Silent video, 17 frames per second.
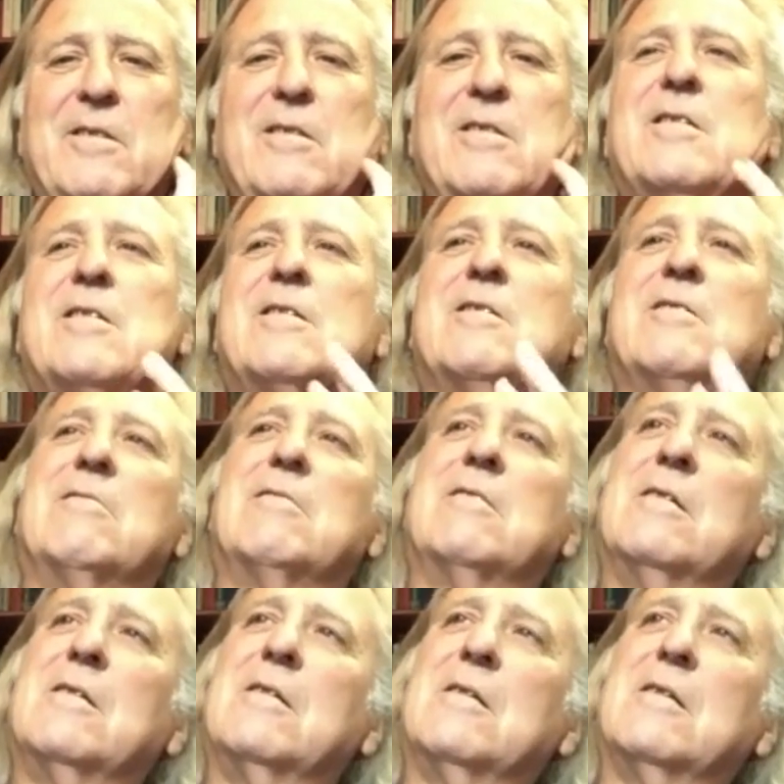so
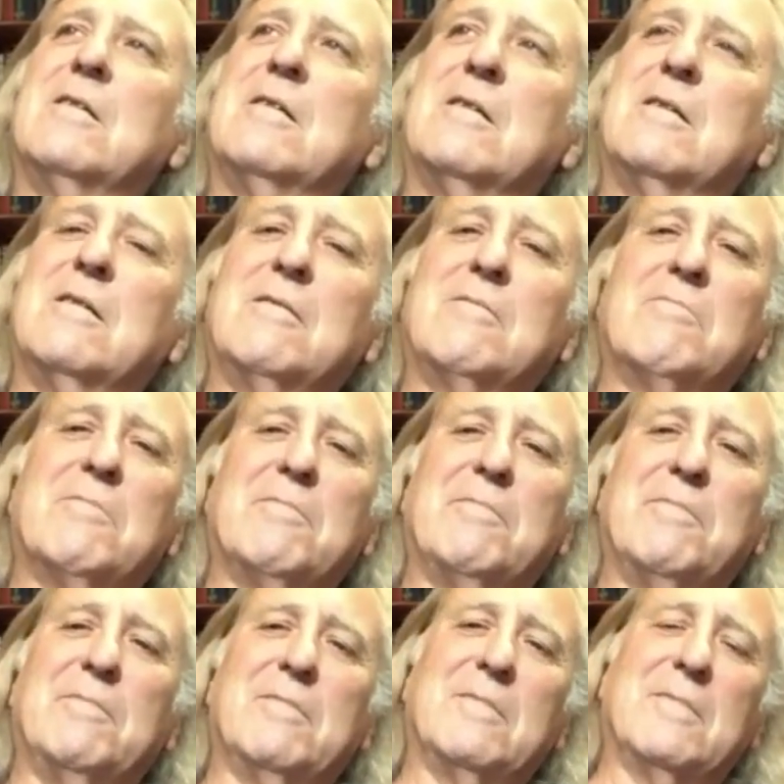
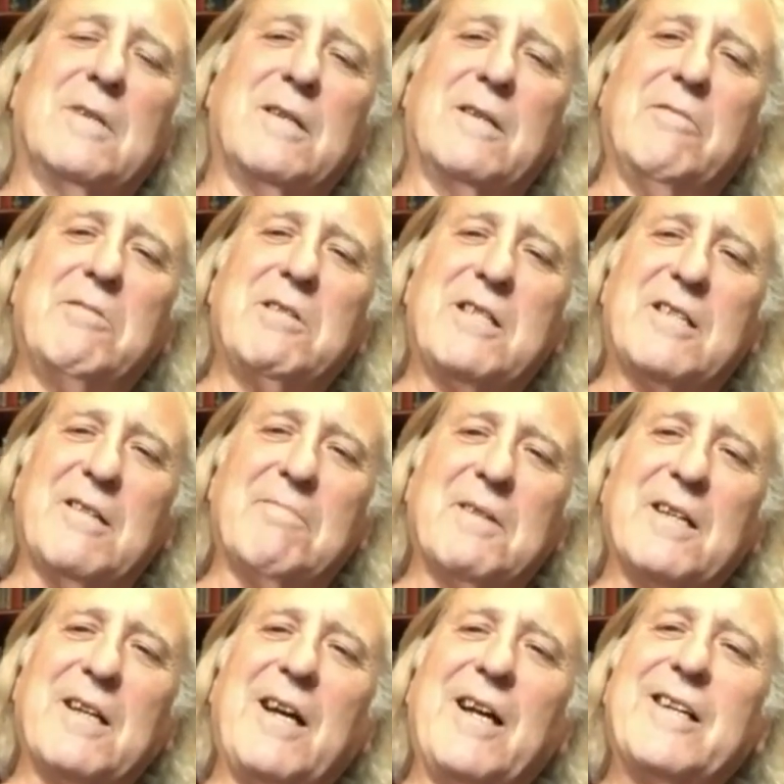it was
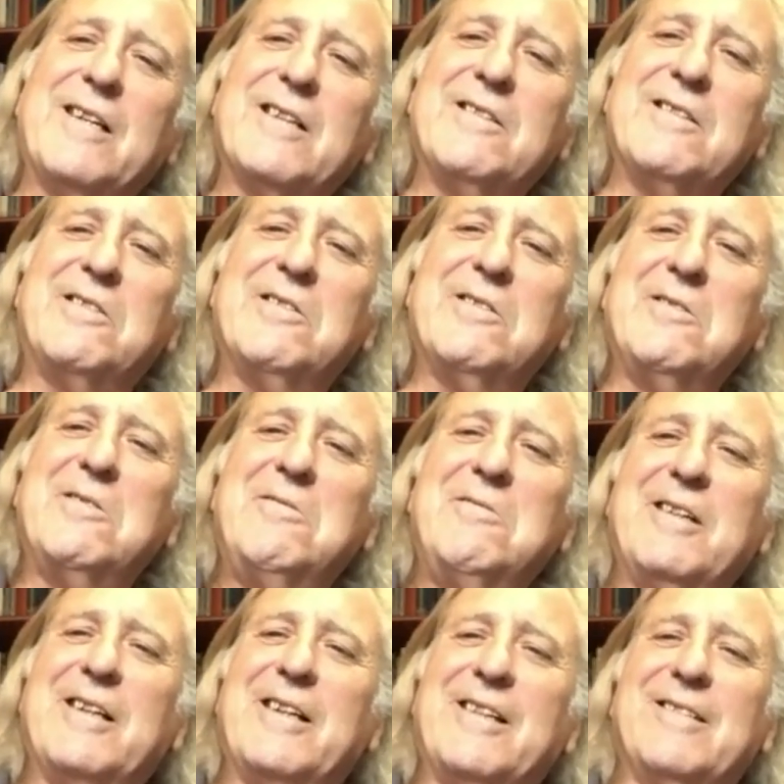something I could
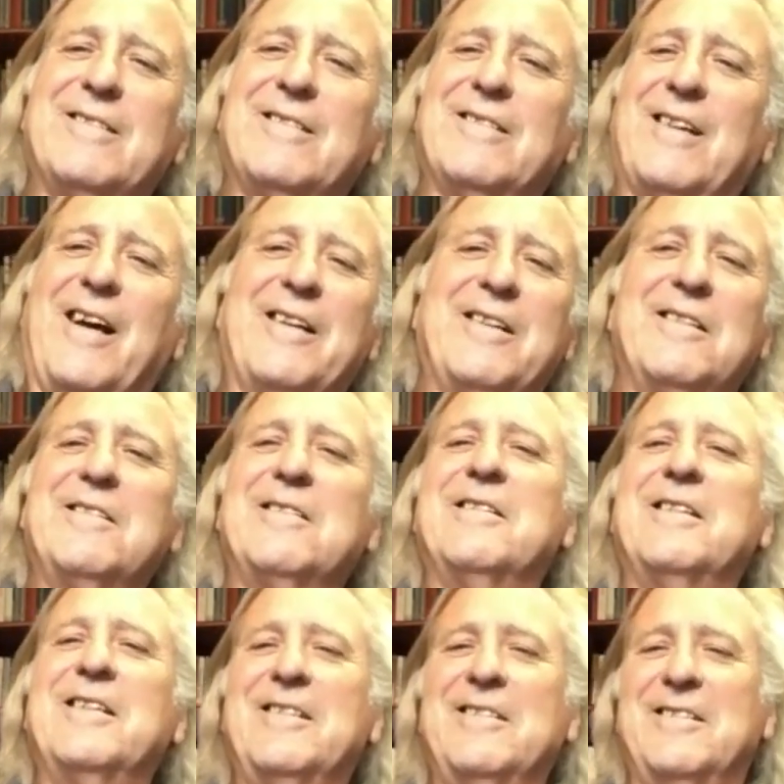do, and I
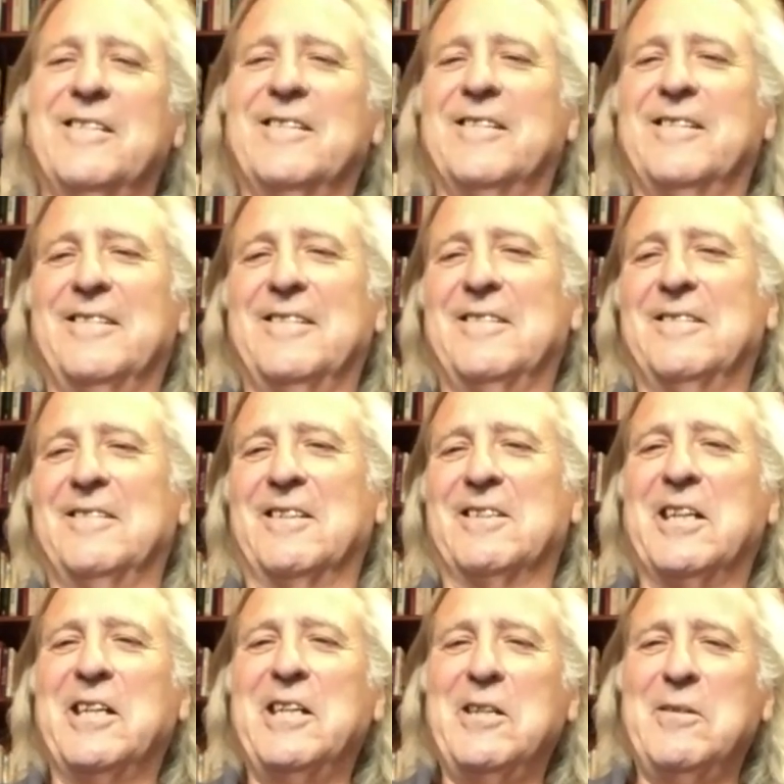didn't need a
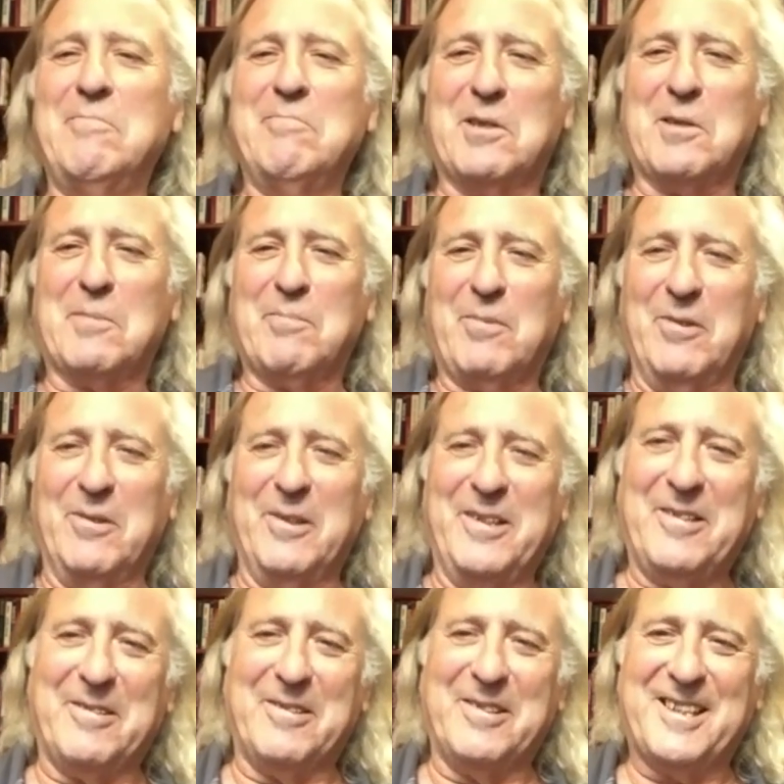team
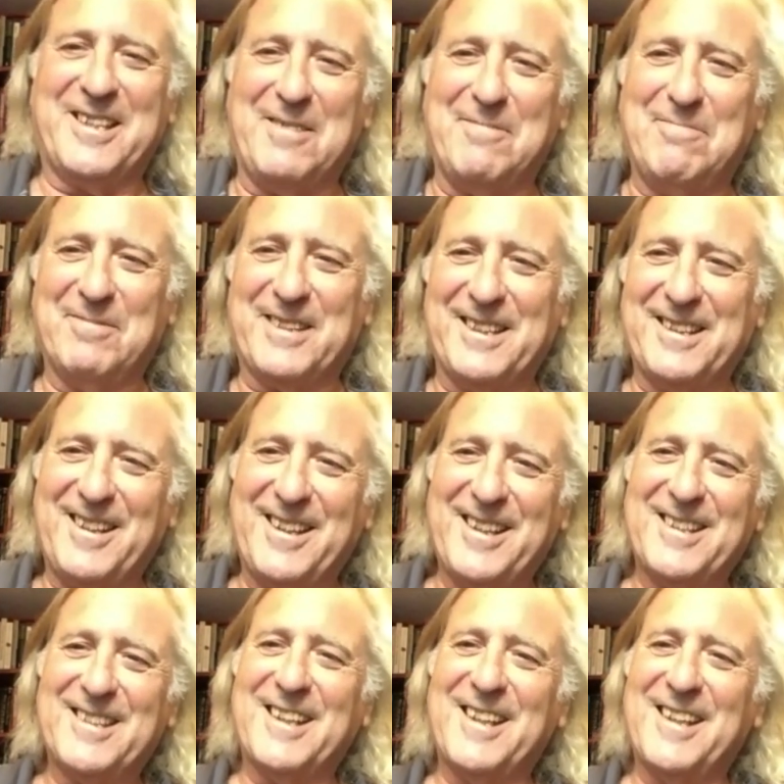sport or something
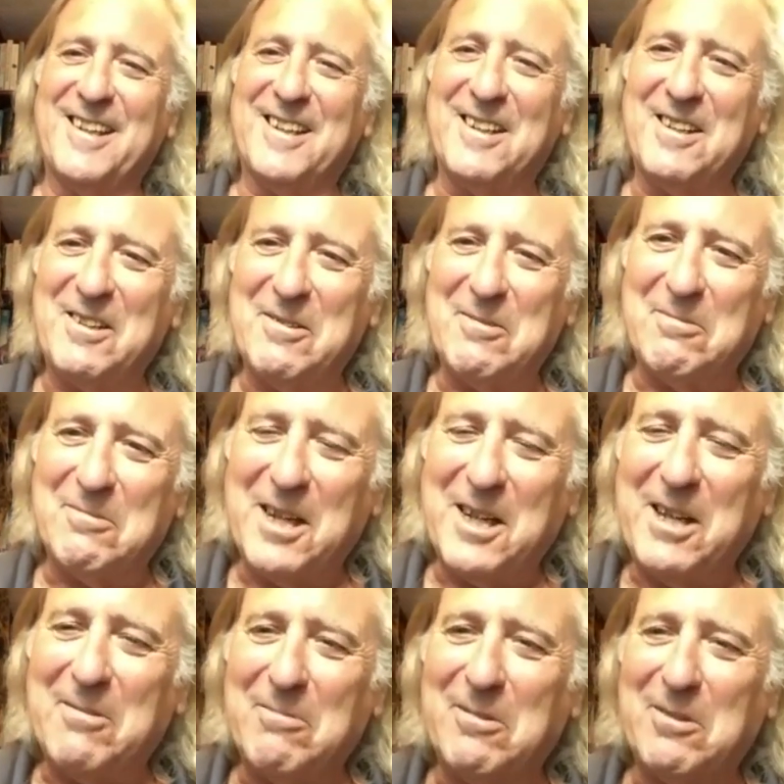like that, and
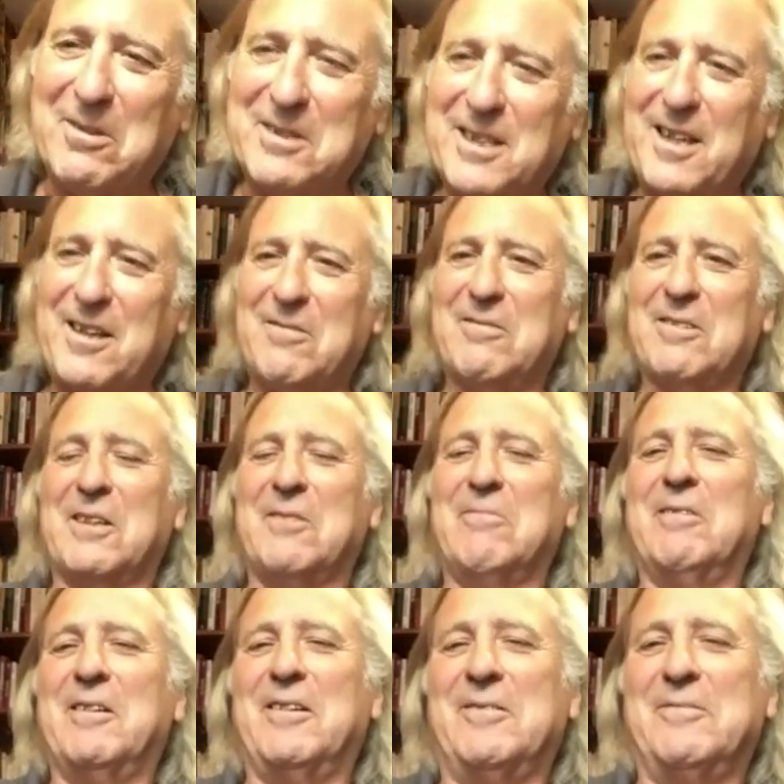it worked out really
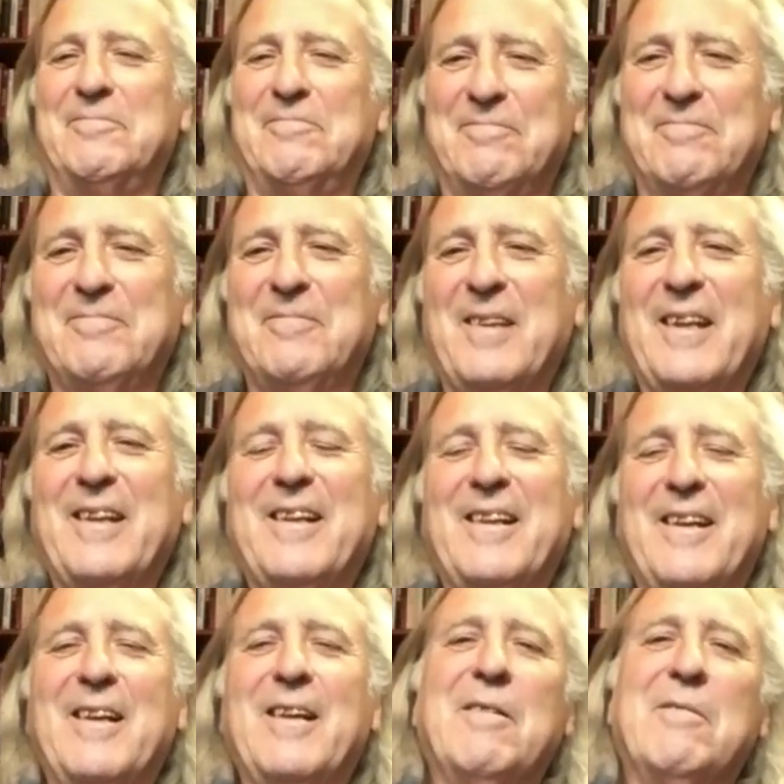well.
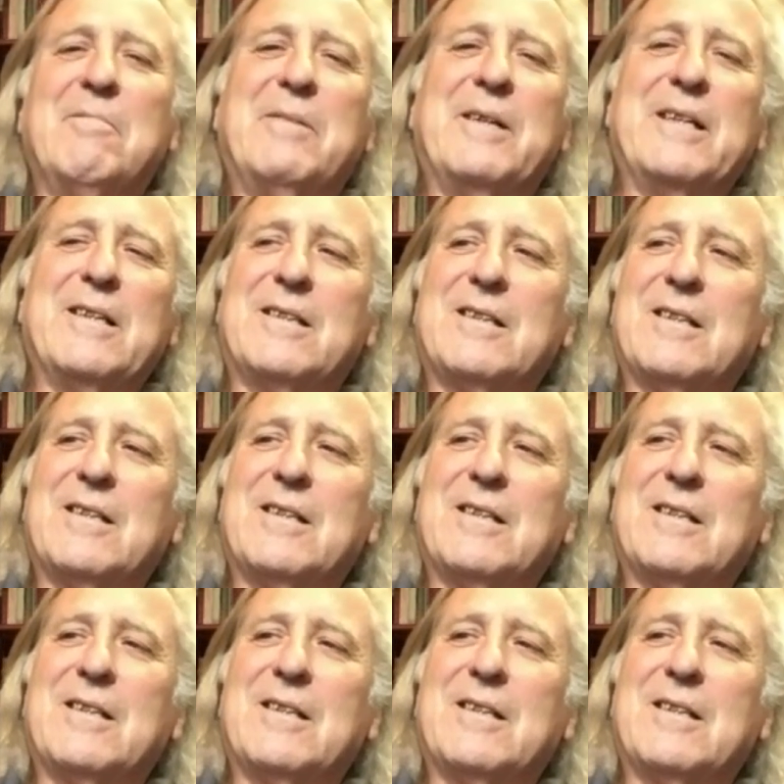But